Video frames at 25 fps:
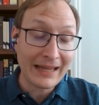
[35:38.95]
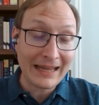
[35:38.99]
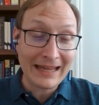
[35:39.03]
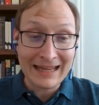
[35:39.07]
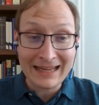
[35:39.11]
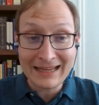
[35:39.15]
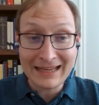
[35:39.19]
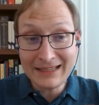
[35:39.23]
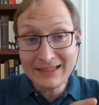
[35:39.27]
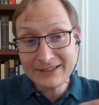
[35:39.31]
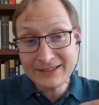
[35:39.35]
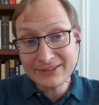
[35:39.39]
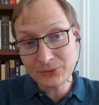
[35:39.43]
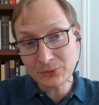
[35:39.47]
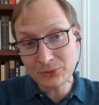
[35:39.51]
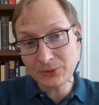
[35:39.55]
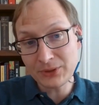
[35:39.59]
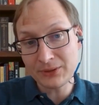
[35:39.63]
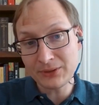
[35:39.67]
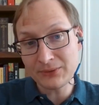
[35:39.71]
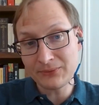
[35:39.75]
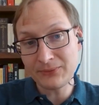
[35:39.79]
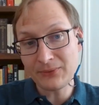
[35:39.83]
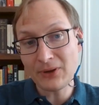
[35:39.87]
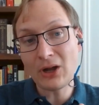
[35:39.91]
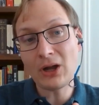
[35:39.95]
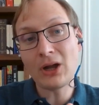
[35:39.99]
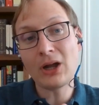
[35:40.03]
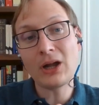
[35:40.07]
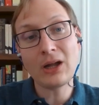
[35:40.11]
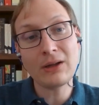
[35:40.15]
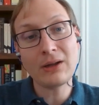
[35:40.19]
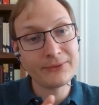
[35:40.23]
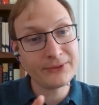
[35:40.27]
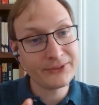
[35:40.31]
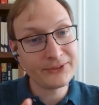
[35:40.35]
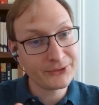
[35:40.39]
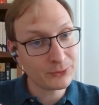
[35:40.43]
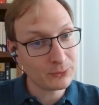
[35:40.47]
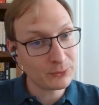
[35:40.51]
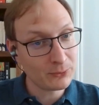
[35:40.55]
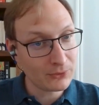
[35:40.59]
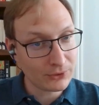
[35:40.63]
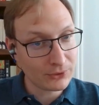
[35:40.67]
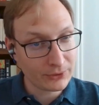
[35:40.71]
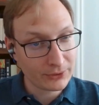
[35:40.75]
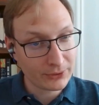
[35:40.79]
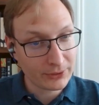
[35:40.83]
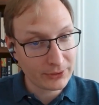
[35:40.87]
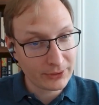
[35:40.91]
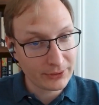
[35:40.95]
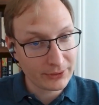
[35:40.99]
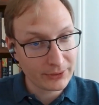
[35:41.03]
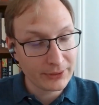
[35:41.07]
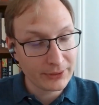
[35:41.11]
any sort of office work,